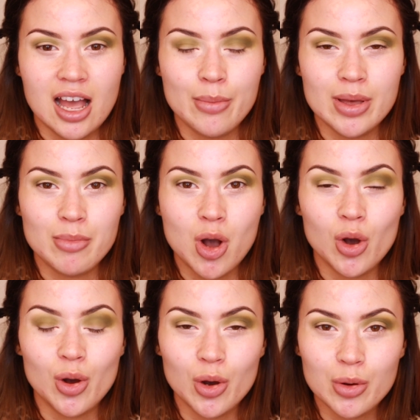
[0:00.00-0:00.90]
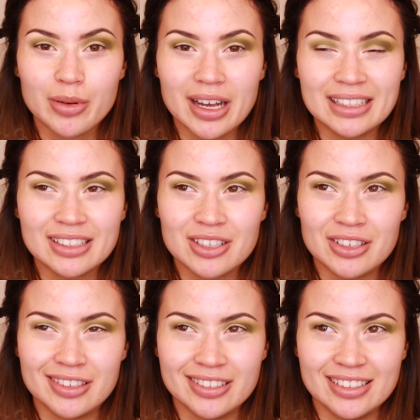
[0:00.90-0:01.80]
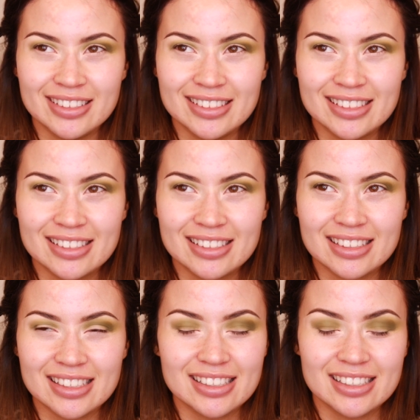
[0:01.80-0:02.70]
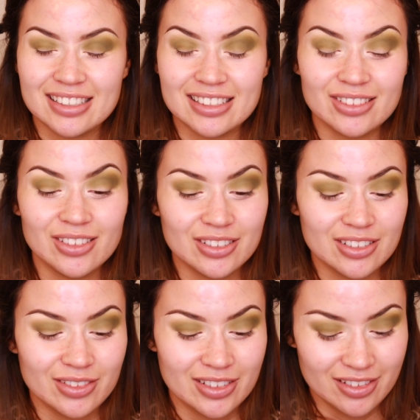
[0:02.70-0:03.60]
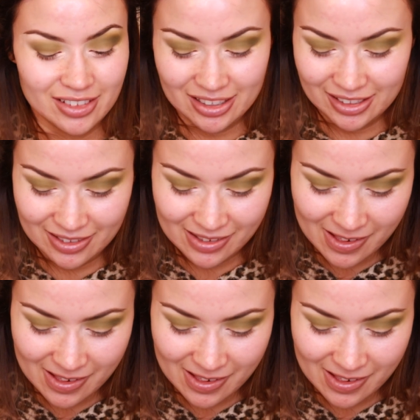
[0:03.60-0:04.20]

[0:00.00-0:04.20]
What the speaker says: a bit more up at the corners... This is just not going well, okay.